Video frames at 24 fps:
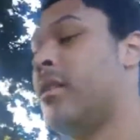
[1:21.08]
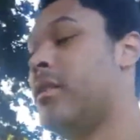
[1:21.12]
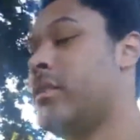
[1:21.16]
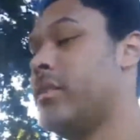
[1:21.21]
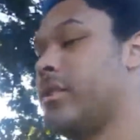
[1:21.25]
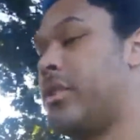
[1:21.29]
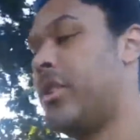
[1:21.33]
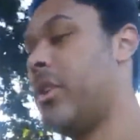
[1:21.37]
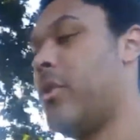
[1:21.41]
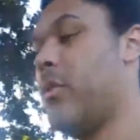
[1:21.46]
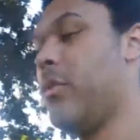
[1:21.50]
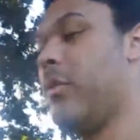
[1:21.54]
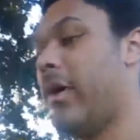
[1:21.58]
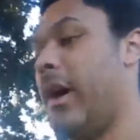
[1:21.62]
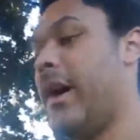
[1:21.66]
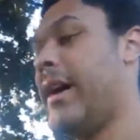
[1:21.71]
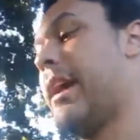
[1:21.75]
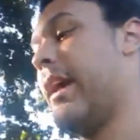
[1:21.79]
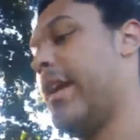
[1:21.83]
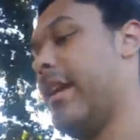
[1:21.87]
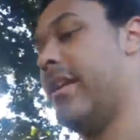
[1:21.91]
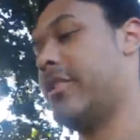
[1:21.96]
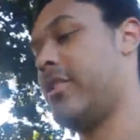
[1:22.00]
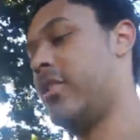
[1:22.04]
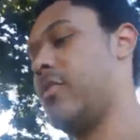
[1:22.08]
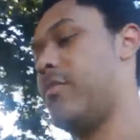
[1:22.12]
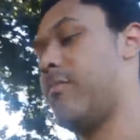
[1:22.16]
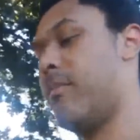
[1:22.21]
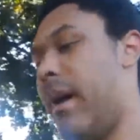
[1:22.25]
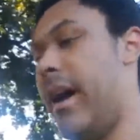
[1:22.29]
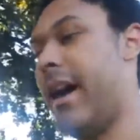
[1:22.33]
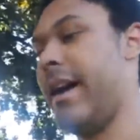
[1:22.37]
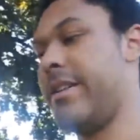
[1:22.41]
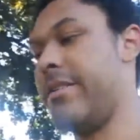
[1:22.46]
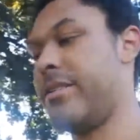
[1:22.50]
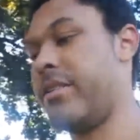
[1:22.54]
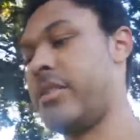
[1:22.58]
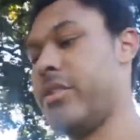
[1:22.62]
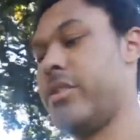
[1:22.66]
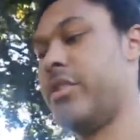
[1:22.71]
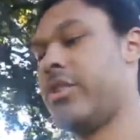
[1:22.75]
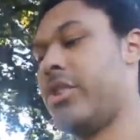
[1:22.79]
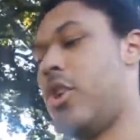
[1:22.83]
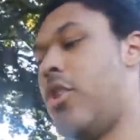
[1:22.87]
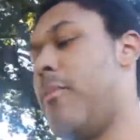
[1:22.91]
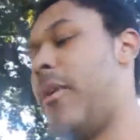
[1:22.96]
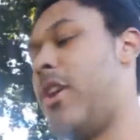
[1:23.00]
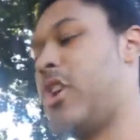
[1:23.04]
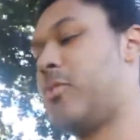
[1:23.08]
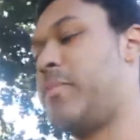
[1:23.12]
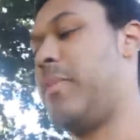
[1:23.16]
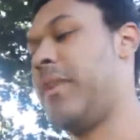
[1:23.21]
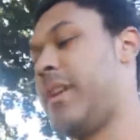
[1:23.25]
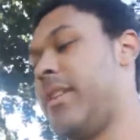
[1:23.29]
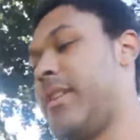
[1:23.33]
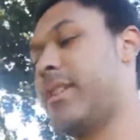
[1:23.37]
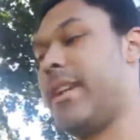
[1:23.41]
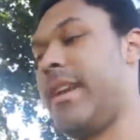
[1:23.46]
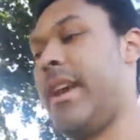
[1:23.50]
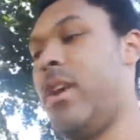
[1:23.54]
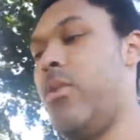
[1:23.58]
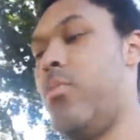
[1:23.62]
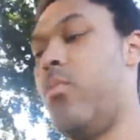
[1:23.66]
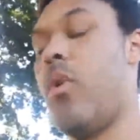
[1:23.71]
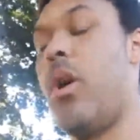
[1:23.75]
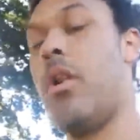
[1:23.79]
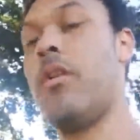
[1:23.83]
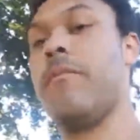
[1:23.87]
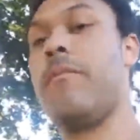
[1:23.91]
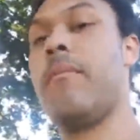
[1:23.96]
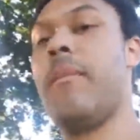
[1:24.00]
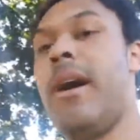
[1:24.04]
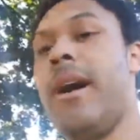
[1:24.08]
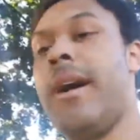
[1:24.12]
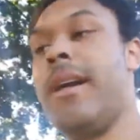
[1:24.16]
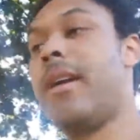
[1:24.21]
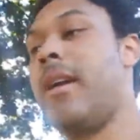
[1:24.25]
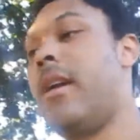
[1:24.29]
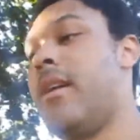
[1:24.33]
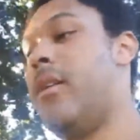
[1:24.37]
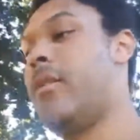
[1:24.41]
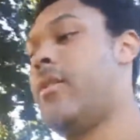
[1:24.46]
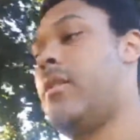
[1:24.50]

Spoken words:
So, again, I don't mind so much because, again, one of my